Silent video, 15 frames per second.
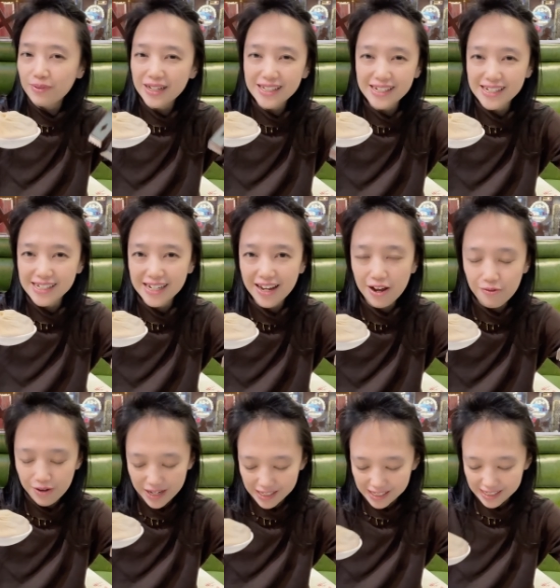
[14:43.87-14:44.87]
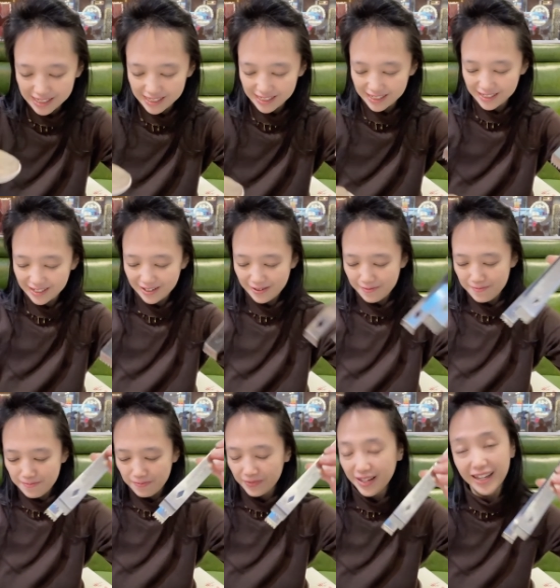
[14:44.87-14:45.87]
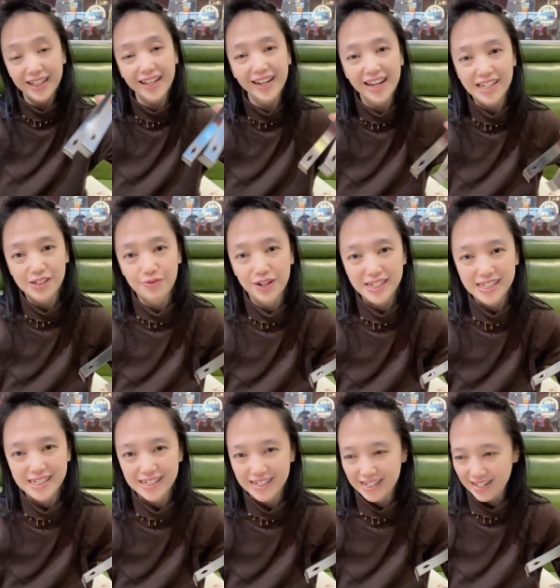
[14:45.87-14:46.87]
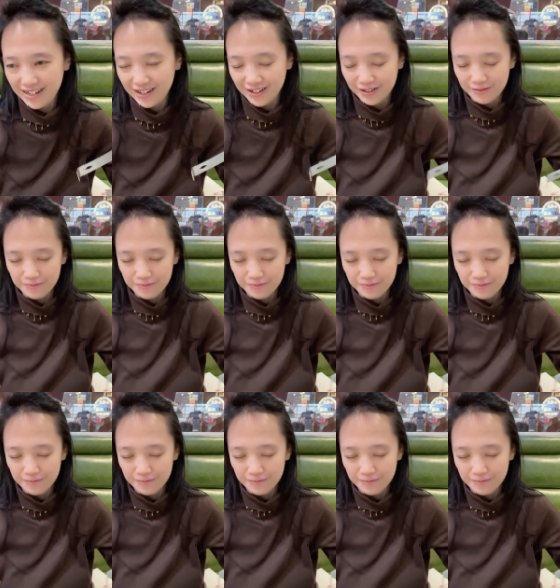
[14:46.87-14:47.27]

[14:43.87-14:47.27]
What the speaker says: It doesn't get wasted. Nothing gets wasted here.